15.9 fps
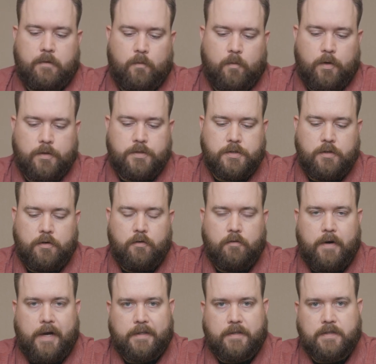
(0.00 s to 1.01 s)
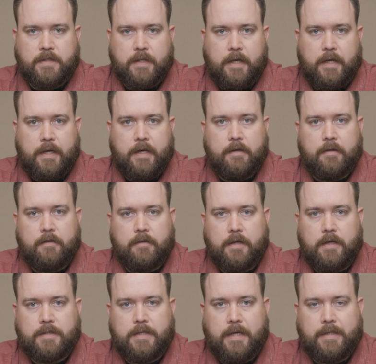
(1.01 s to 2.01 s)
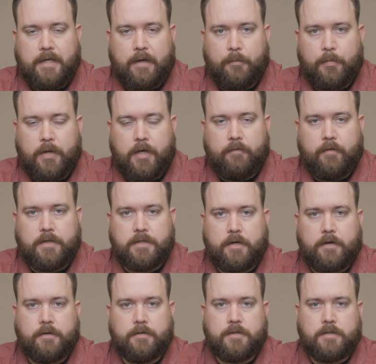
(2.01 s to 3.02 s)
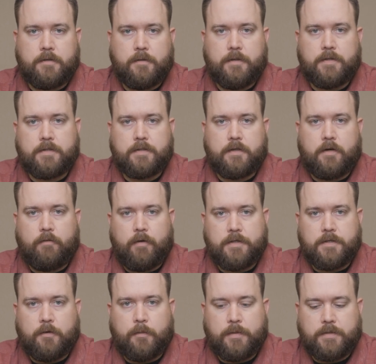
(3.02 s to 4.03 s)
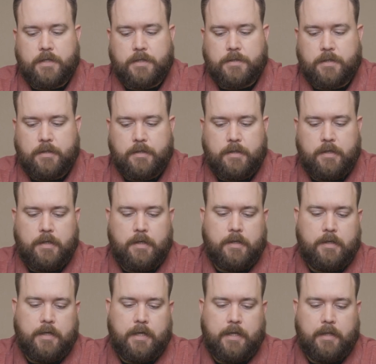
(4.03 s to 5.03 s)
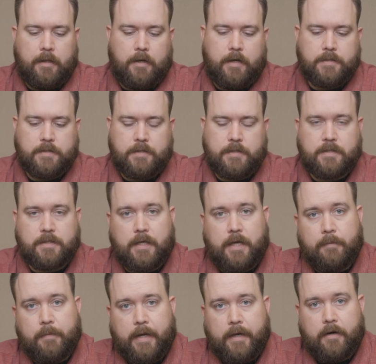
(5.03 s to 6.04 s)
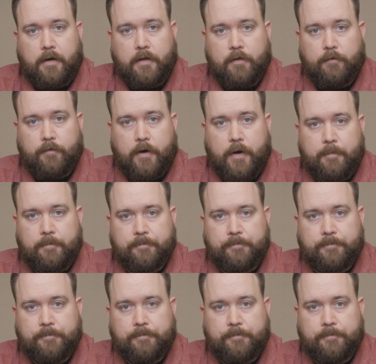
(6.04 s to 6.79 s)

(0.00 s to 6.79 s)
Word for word: And once you rack the slide, the takedown pin returns to its original position and locks the slide back onto the frame.